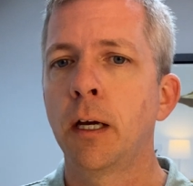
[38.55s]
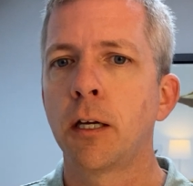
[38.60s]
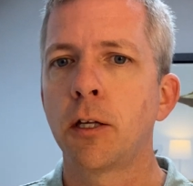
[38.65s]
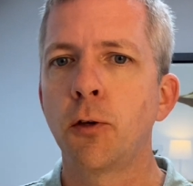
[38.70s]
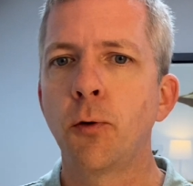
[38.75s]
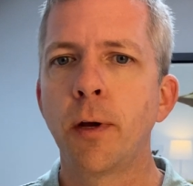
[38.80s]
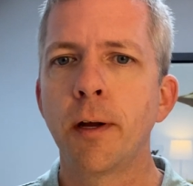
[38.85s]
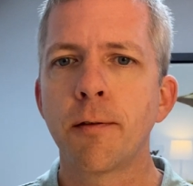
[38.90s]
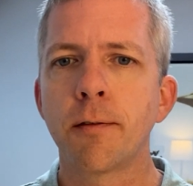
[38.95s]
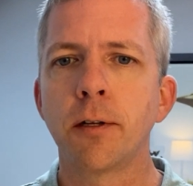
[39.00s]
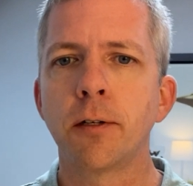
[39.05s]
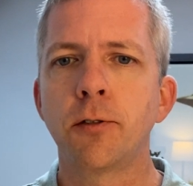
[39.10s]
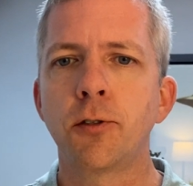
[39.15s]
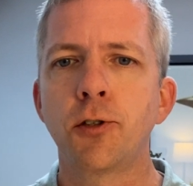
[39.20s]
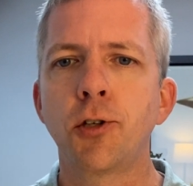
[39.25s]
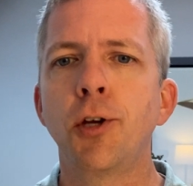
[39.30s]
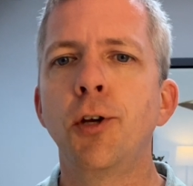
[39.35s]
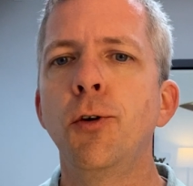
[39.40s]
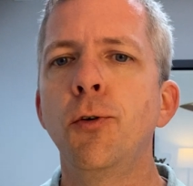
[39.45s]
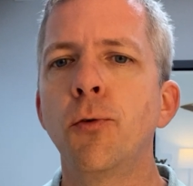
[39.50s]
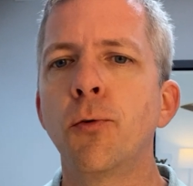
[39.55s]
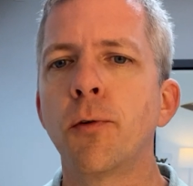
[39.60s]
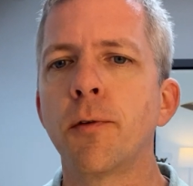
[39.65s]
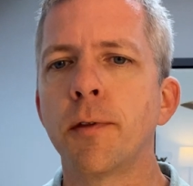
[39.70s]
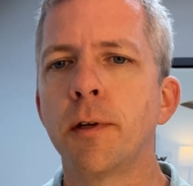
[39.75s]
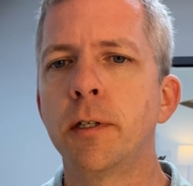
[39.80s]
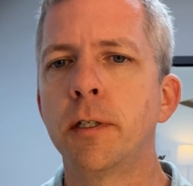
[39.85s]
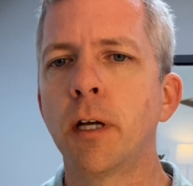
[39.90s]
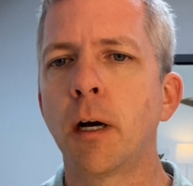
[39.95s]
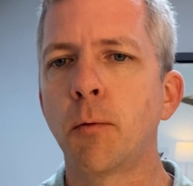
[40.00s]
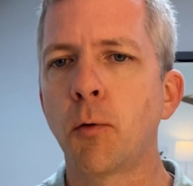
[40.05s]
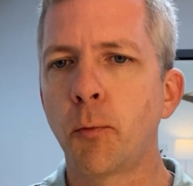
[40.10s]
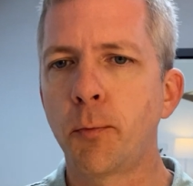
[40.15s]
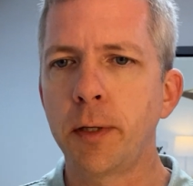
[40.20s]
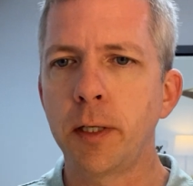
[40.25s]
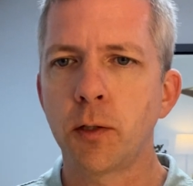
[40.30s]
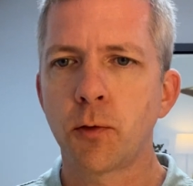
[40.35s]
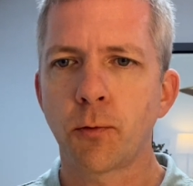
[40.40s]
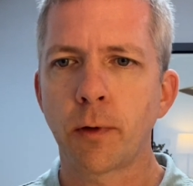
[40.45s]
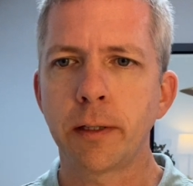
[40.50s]
You hear the to or the double
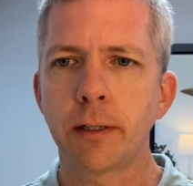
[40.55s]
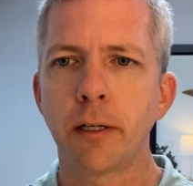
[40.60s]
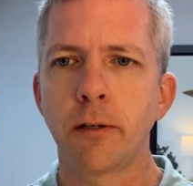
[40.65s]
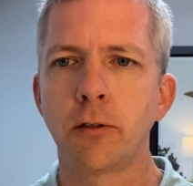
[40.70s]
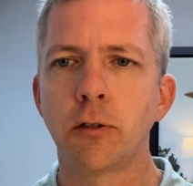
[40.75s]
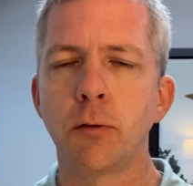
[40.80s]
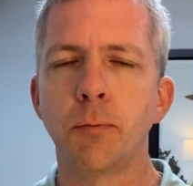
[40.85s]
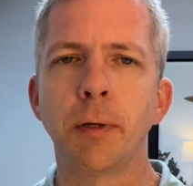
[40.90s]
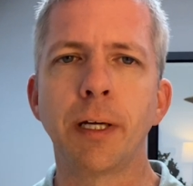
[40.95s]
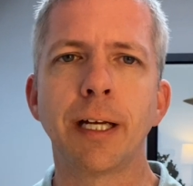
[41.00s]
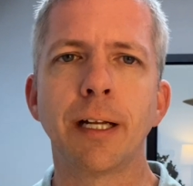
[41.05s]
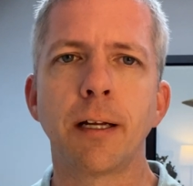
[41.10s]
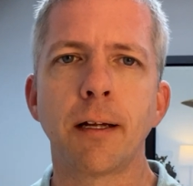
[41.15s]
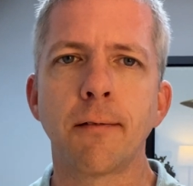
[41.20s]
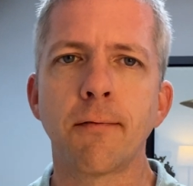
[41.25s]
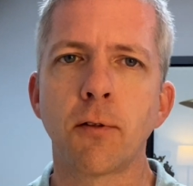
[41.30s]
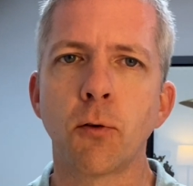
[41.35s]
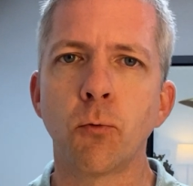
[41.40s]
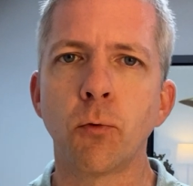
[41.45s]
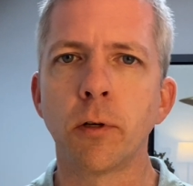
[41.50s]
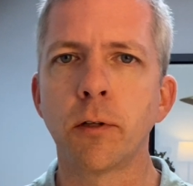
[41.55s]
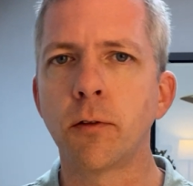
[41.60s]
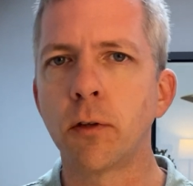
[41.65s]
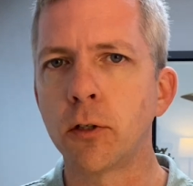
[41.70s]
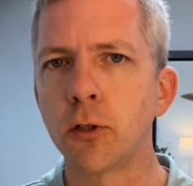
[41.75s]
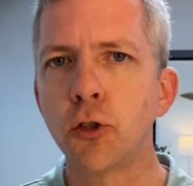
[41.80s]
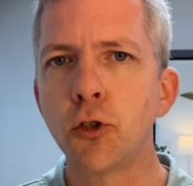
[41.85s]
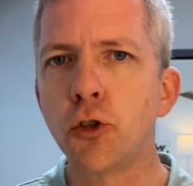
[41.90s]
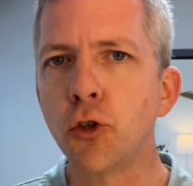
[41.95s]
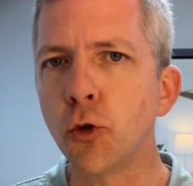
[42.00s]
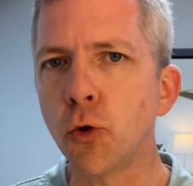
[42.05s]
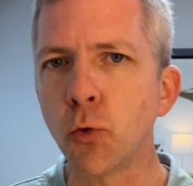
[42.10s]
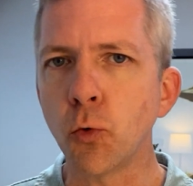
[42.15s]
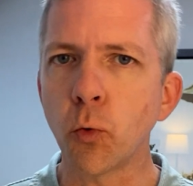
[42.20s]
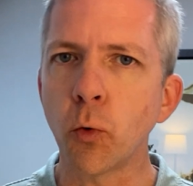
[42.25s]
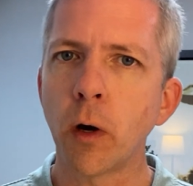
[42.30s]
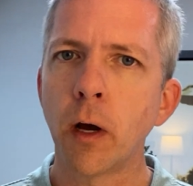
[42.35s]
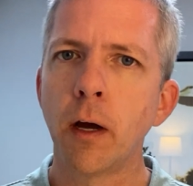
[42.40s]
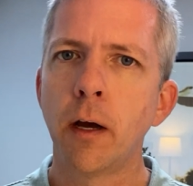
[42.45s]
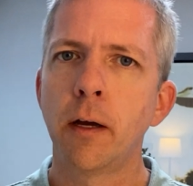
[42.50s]
piece right there in the beginning of the word, the
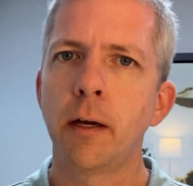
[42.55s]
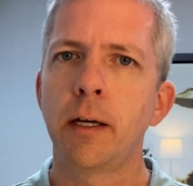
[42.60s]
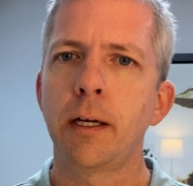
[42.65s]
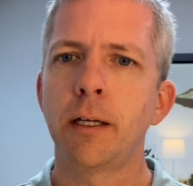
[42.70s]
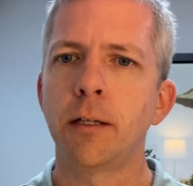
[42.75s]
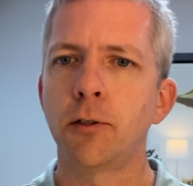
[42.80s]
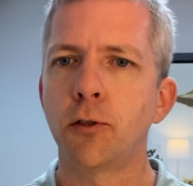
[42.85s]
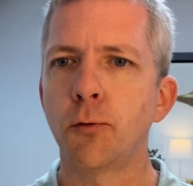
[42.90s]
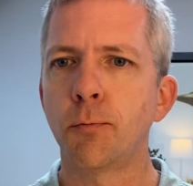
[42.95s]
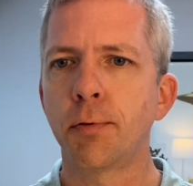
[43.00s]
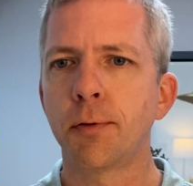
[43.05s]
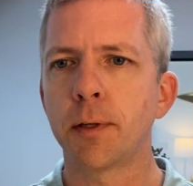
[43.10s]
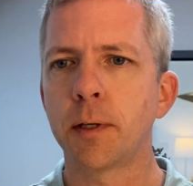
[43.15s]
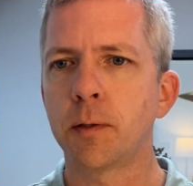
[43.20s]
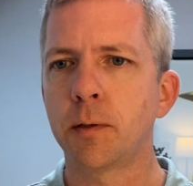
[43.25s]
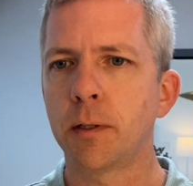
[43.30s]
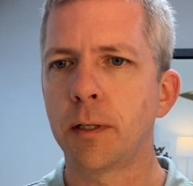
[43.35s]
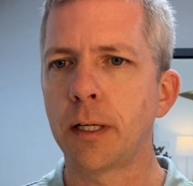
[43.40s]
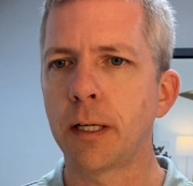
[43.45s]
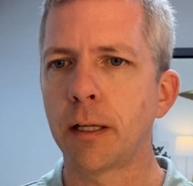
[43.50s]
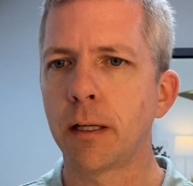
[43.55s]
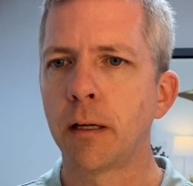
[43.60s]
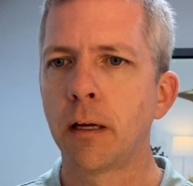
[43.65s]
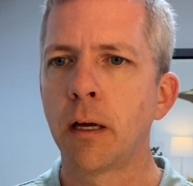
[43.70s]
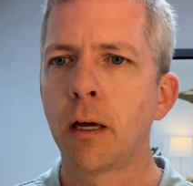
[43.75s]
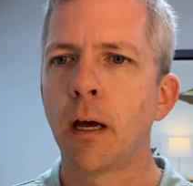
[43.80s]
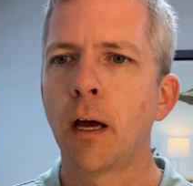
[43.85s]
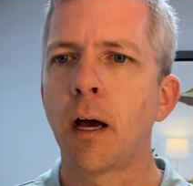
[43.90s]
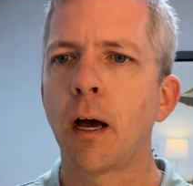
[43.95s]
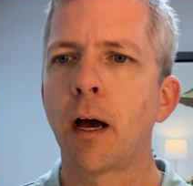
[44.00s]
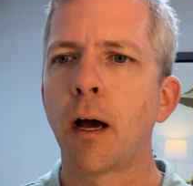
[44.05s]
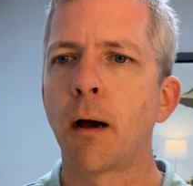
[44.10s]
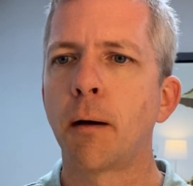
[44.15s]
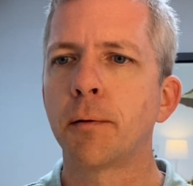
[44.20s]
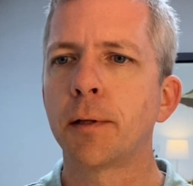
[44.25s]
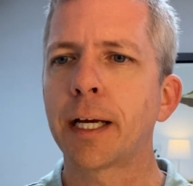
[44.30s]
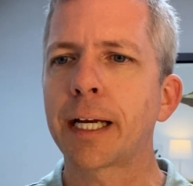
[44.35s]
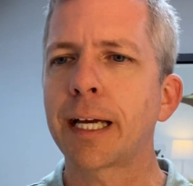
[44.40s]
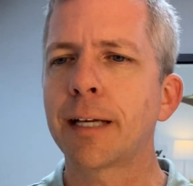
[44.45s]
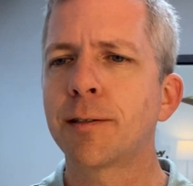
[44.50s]
do, in duplicity.
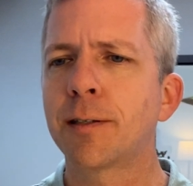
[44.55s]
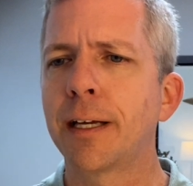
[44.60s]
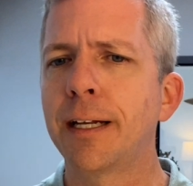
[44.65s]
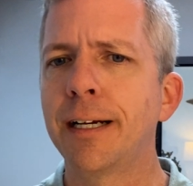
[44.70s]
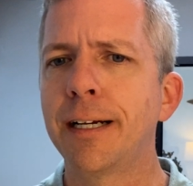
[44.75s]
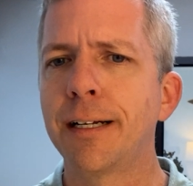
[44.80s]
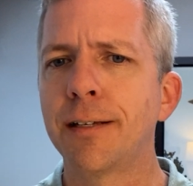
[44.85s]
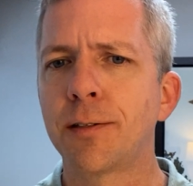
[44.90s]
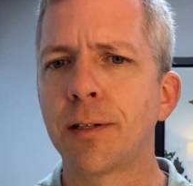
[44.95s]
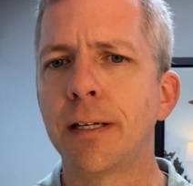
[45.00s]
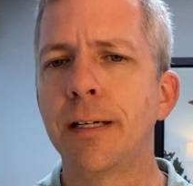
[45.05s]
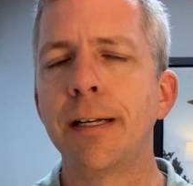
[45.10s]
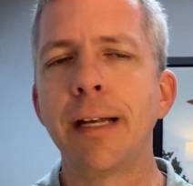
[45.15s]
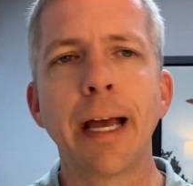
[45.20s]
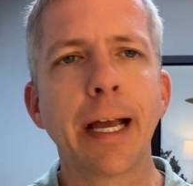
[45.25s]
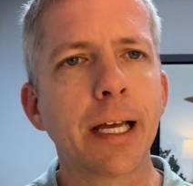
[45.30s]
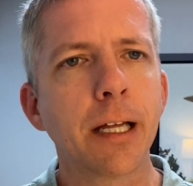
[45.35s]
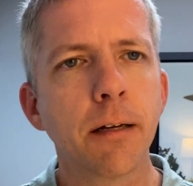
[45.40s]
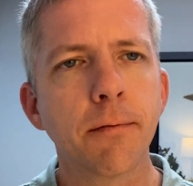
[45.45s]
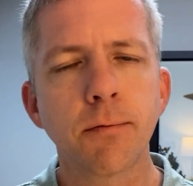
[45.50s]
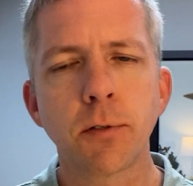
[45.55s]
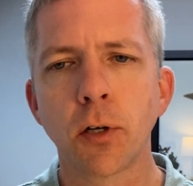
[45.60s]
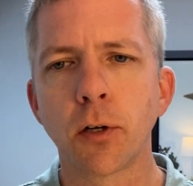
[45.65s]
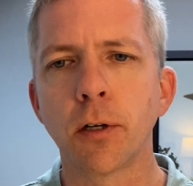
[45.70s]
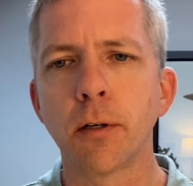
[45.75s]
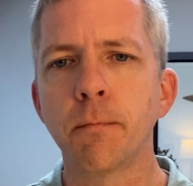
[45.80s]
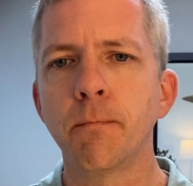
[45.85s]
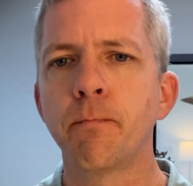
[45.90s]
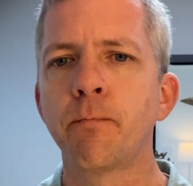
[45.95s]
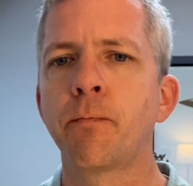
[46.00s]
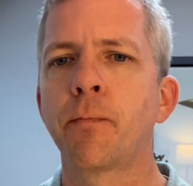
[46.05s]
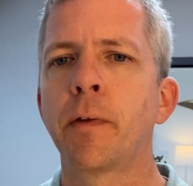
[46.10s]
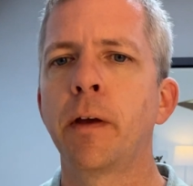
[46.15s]
Like I said, it is a negative term.